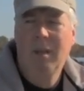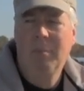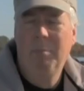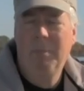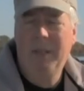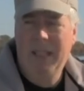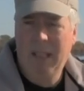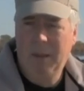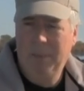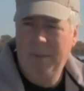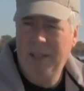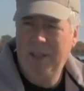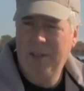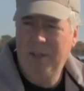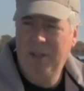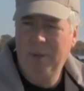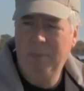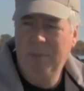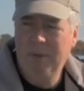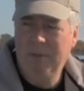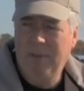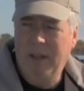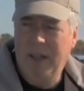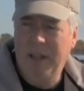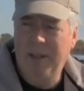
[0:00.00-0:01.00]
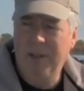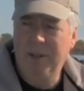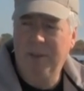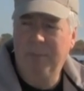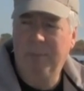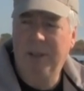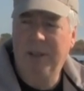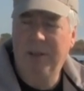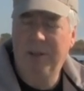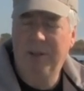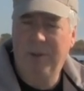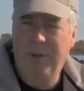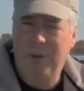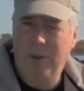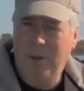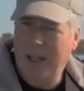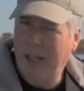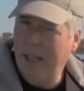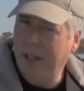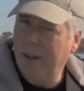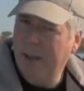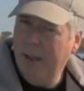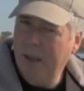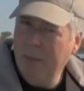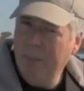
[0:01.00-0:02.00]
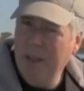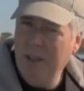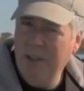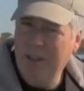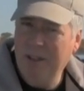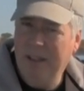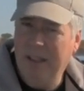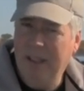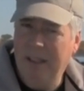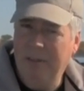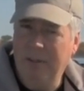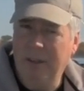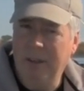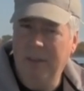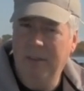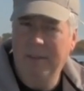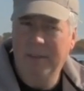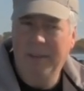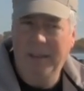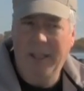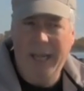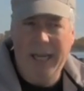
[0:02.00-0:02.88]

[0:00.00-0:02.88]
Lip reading: becoming a supervisor brings you to a higher commission level.